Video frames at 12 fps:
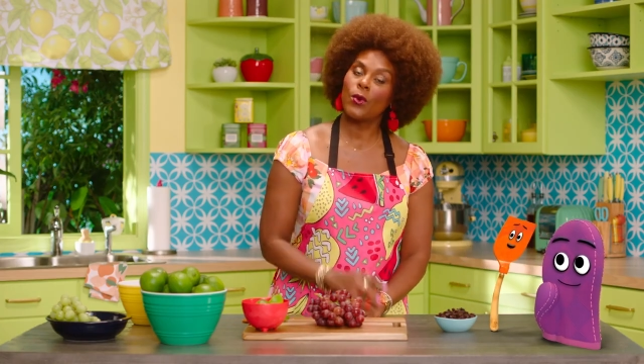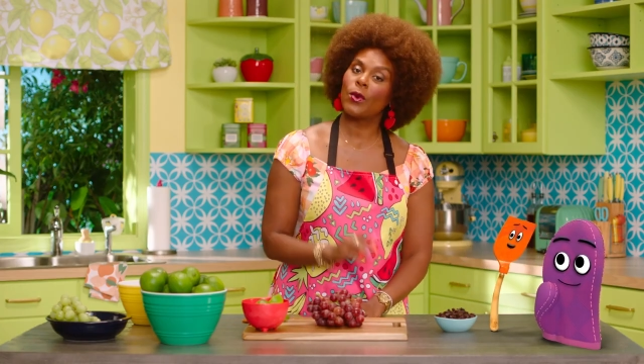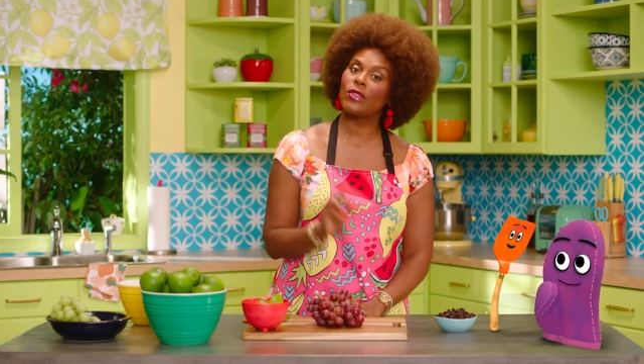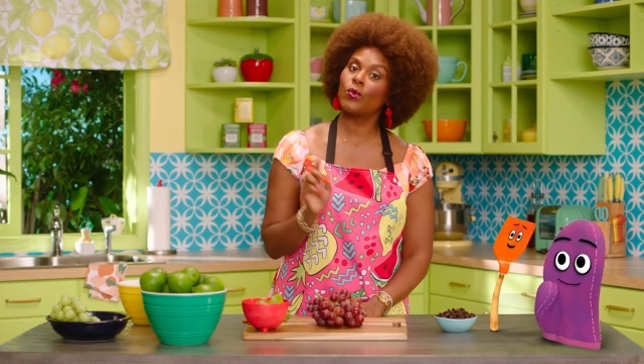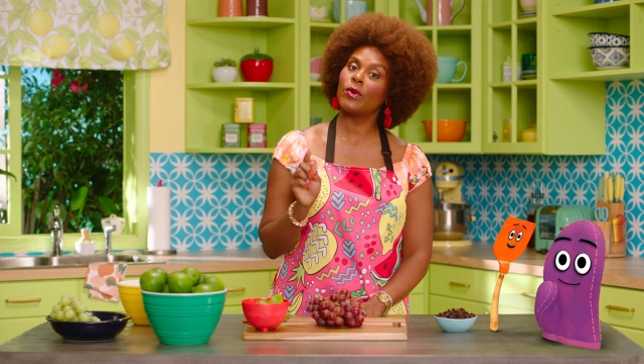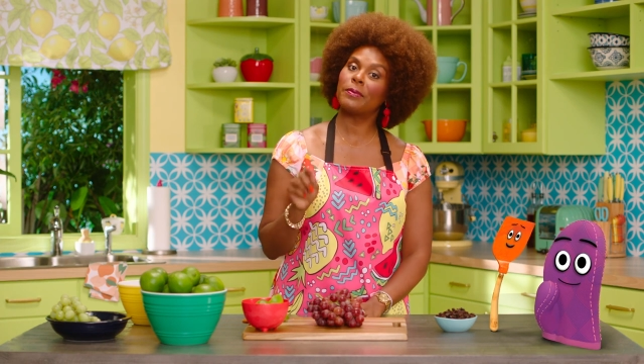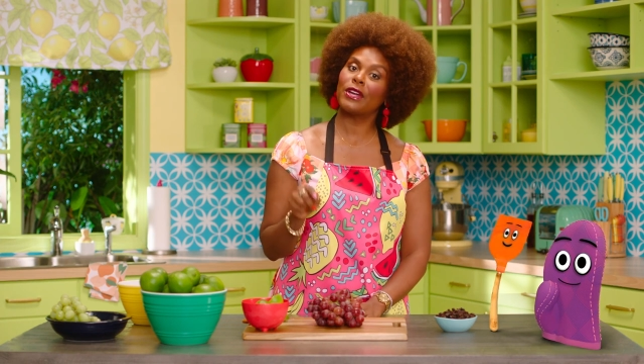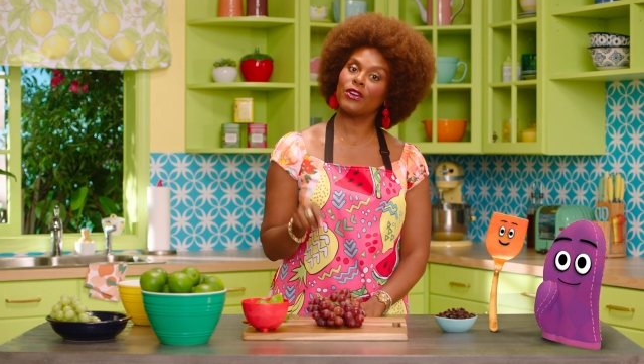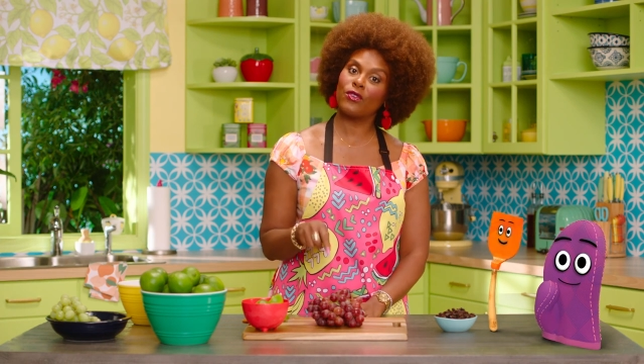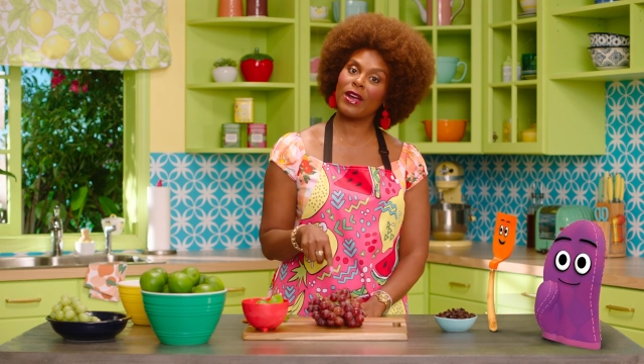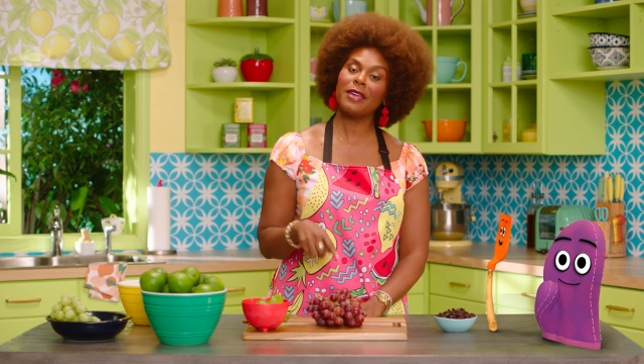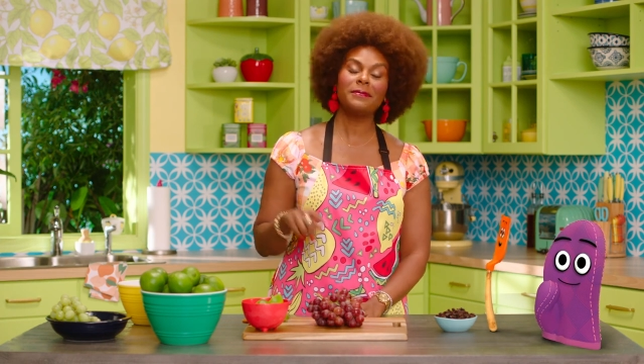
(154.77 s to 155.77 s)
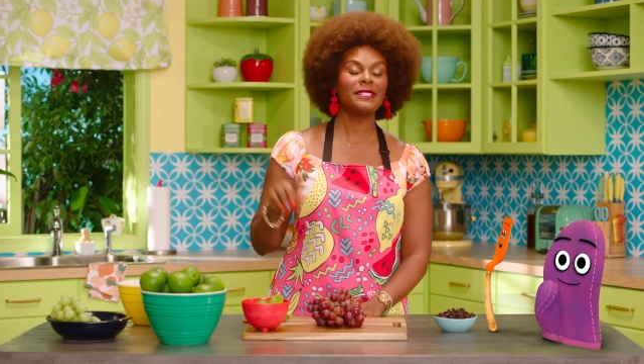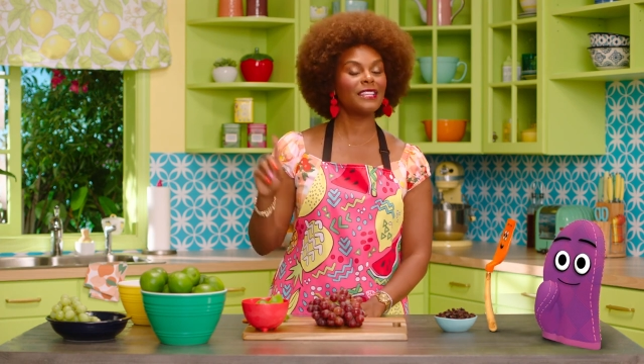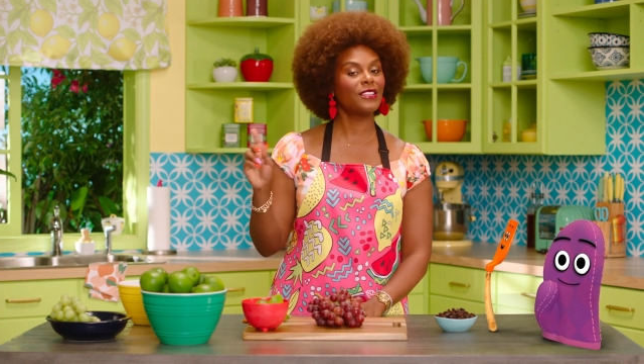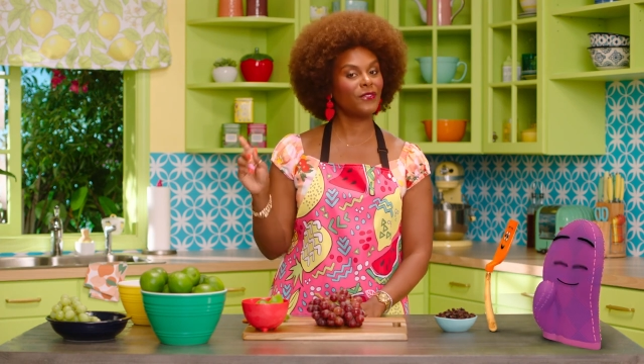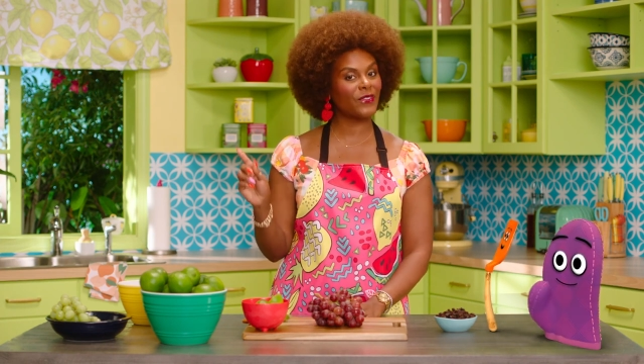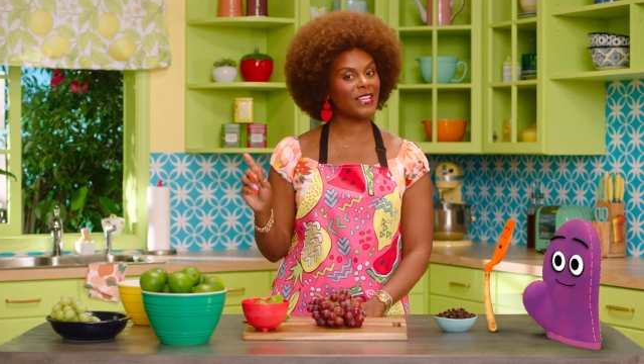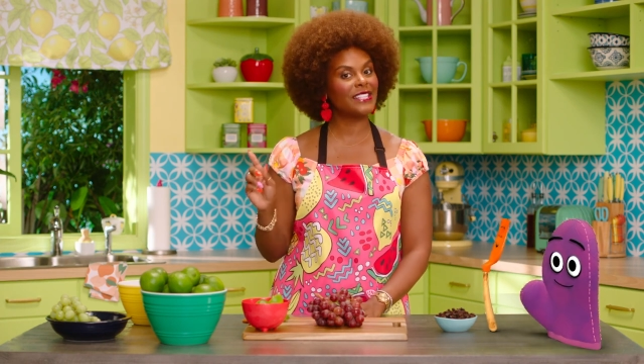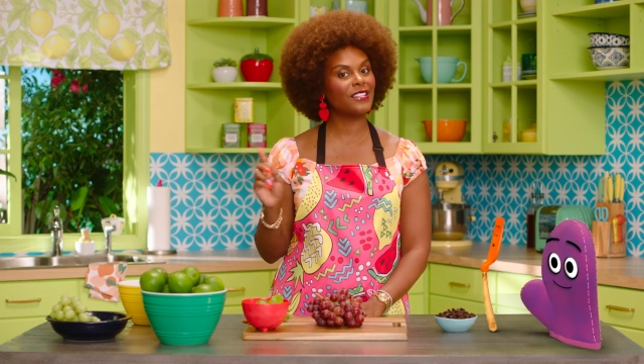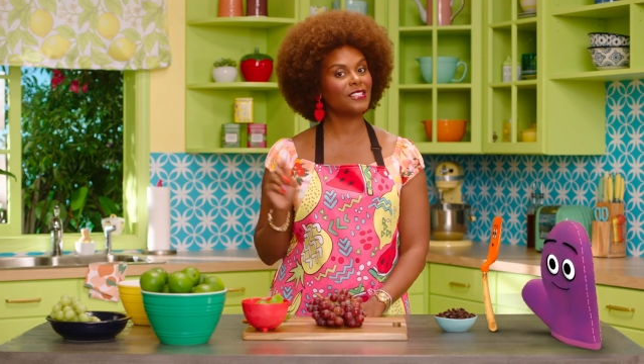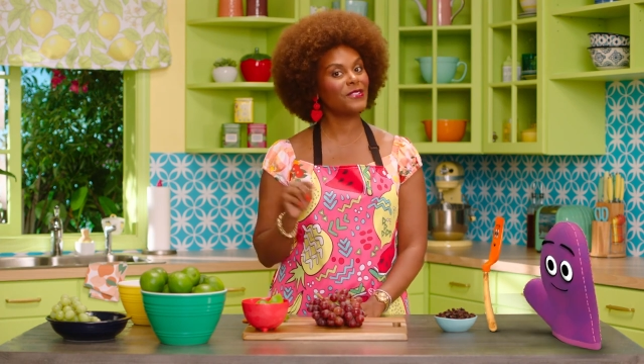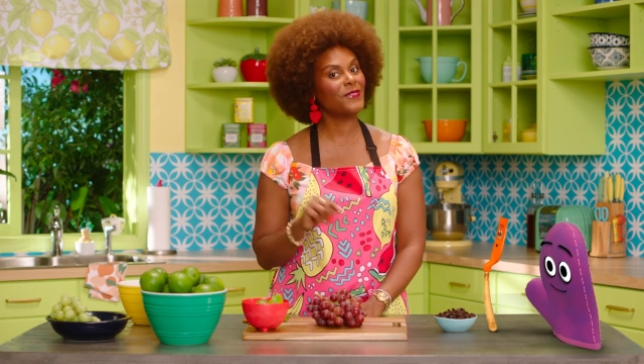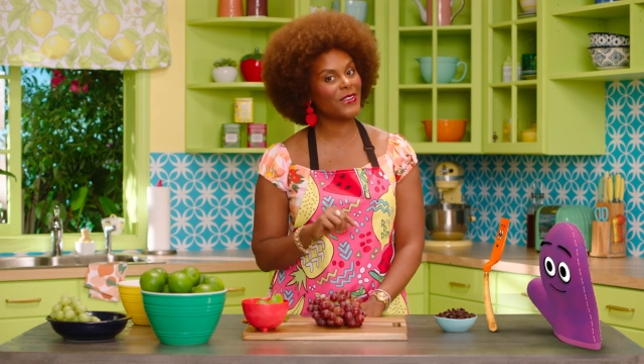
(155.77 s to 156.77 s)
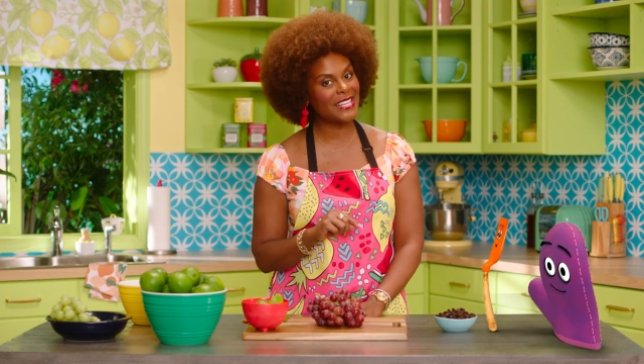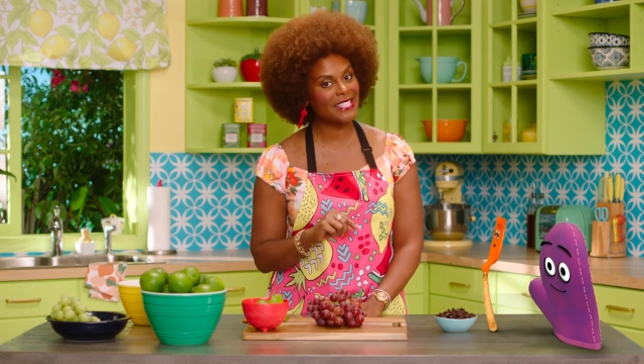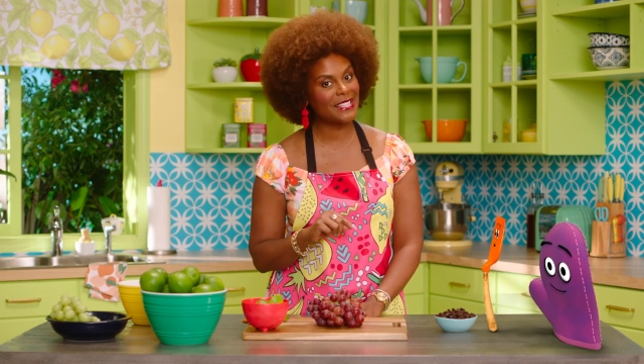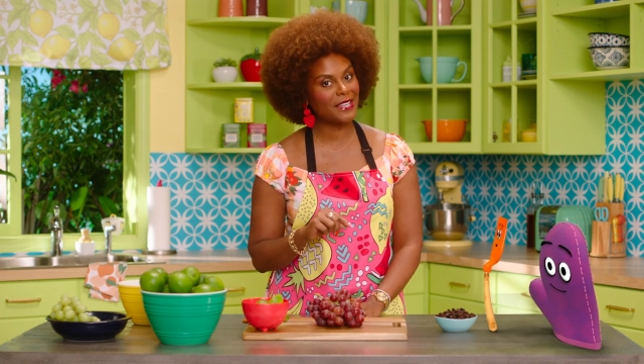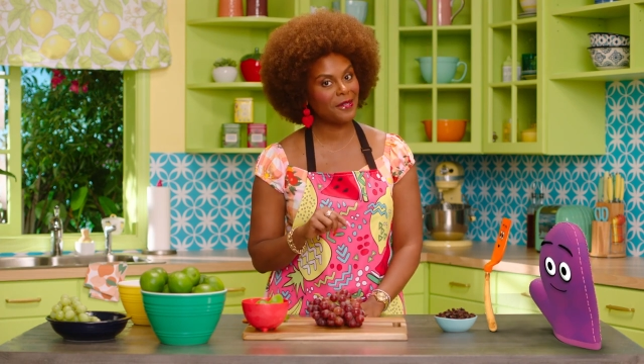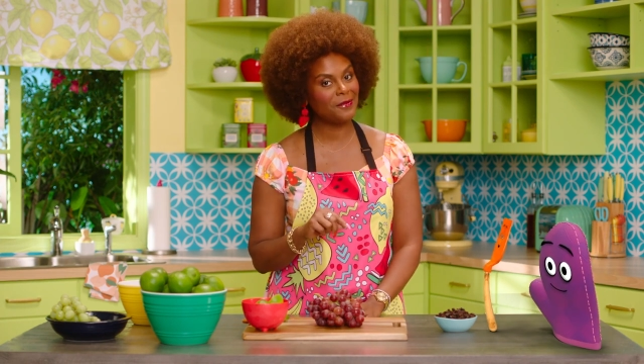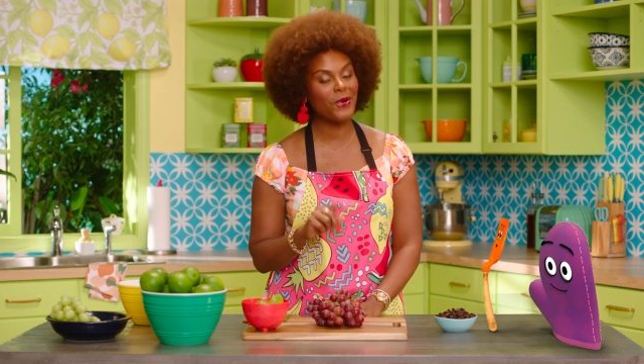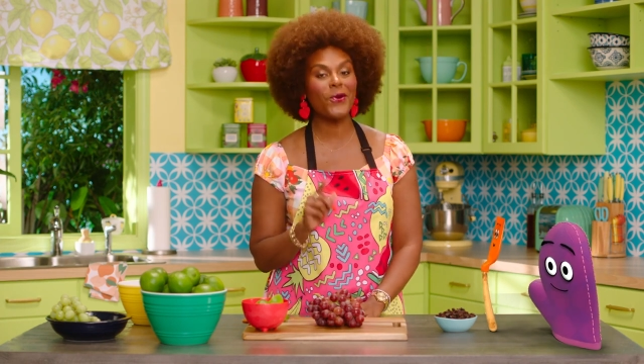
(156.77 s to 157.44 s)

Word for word: Whether we put grapes in the freezer to freeze them